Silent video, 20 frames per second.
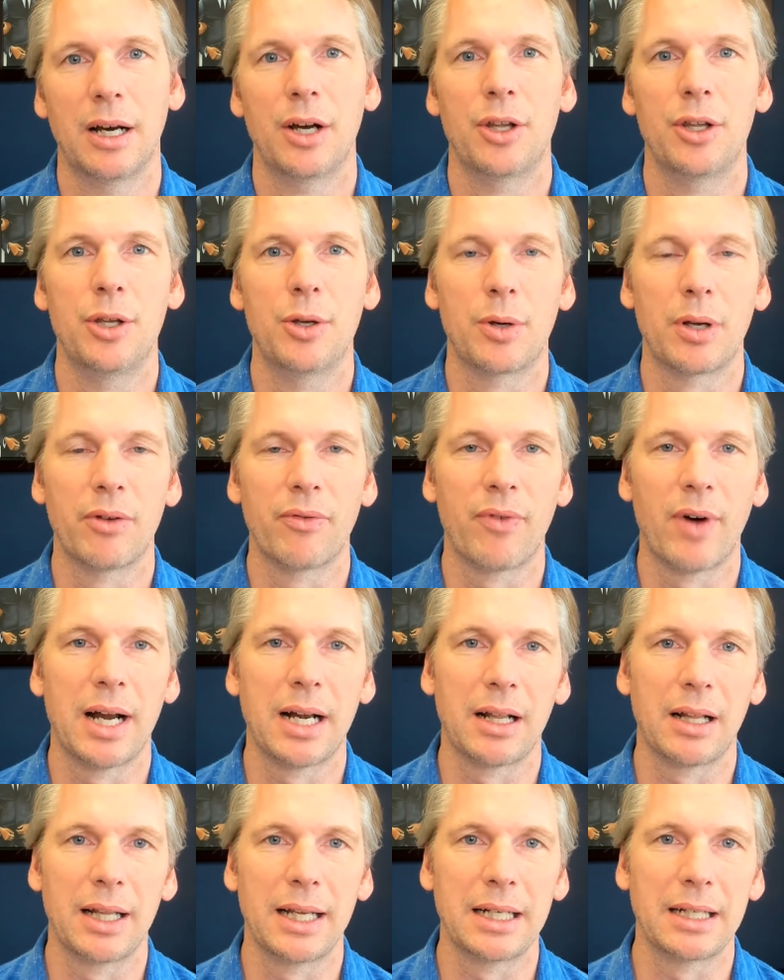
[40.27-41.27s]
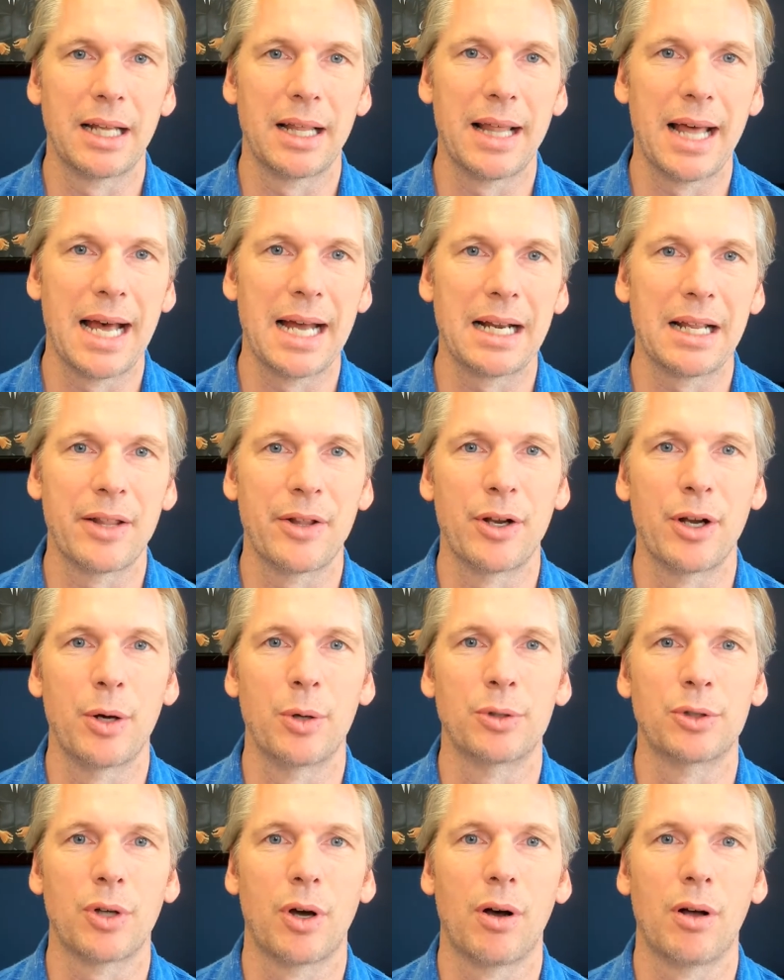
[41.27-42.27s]
You can find a link to that in the
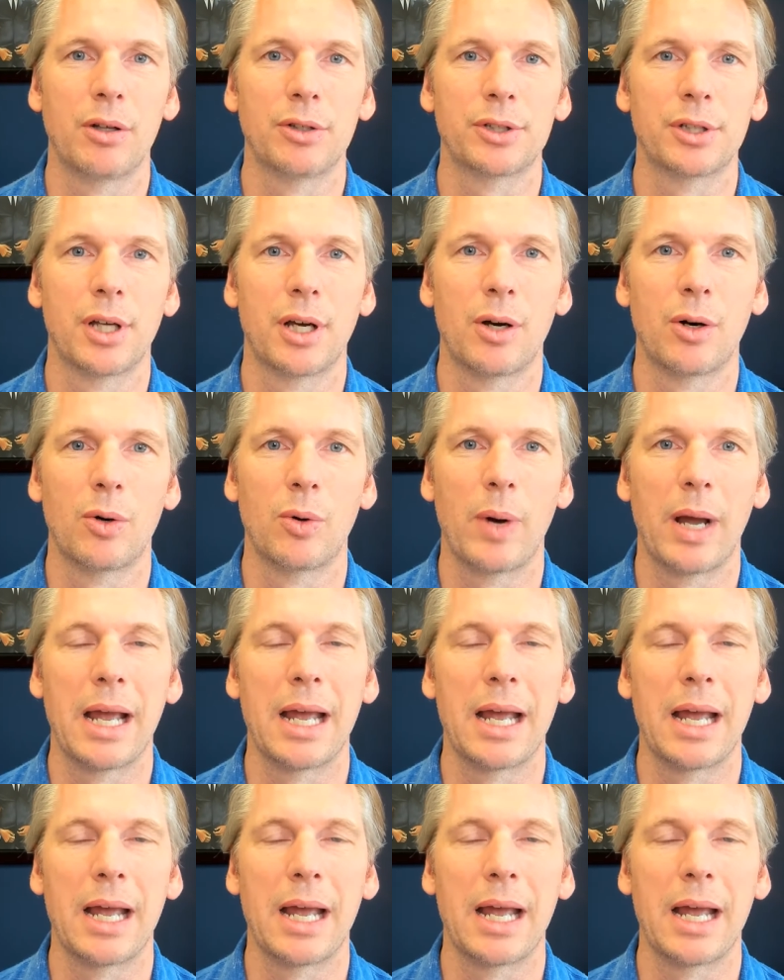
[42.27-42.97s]
notes also.